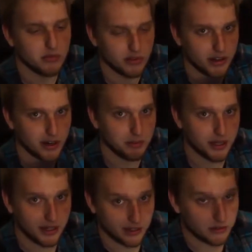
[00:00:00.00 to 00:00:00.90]
lit up,
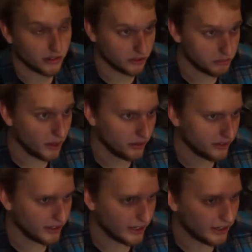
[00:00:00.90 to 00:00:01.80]
meaning there's
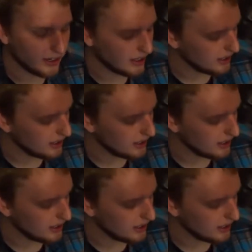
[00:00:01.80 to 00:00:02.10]
modes there.